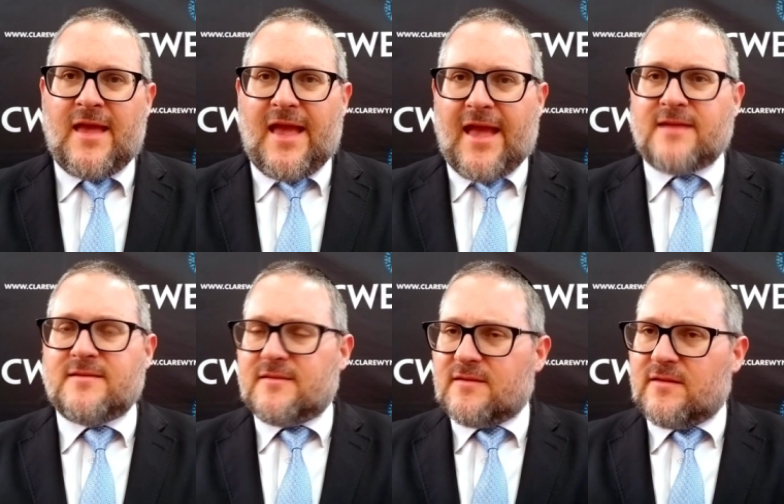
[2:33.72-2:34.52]

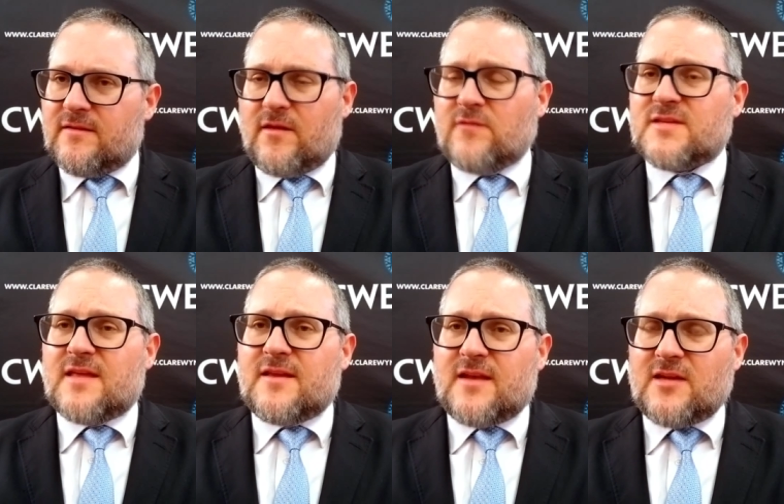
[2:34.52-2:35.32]
And those
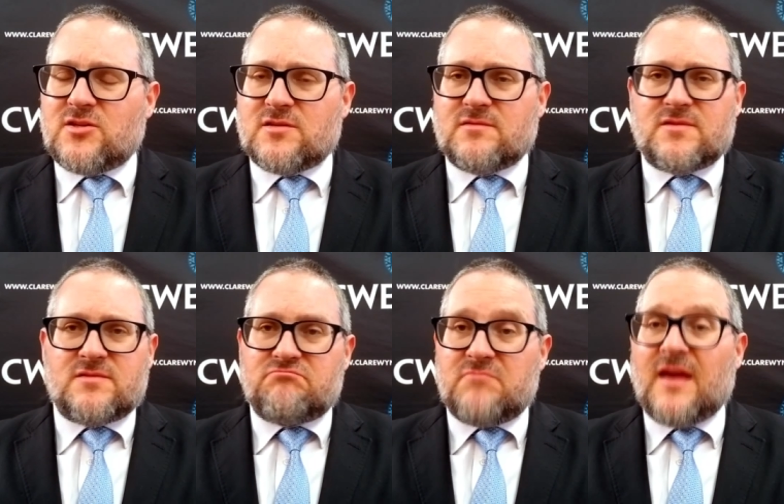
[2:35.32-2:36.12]
other
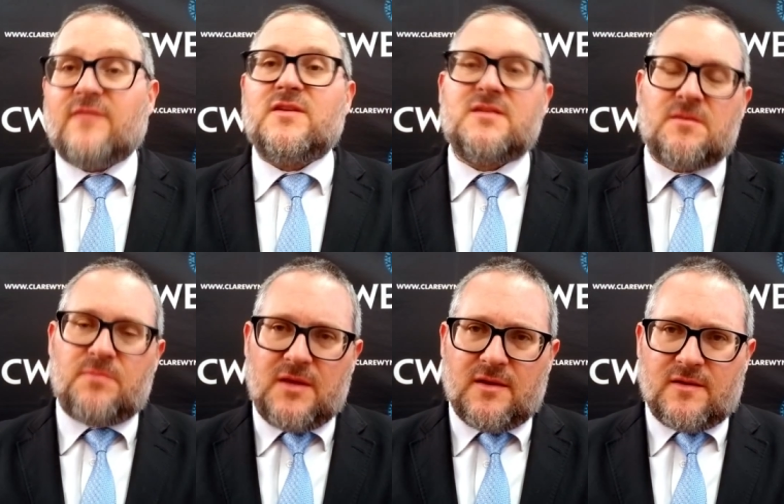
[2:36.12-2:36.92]
nations have
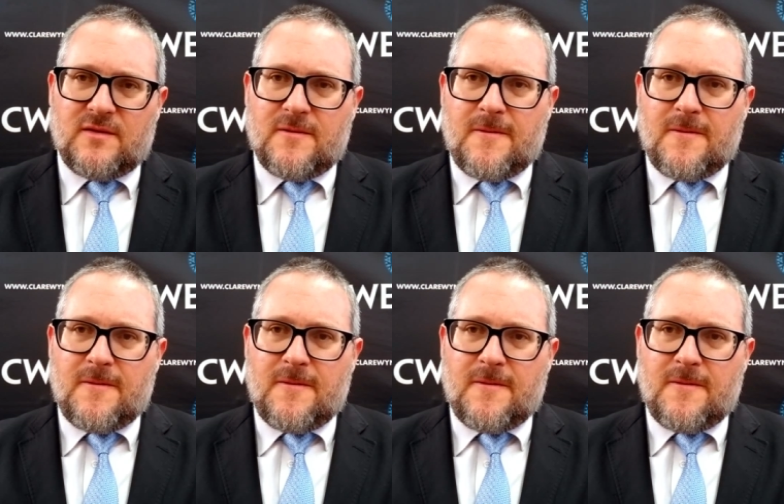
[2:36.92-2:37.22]
disappeared.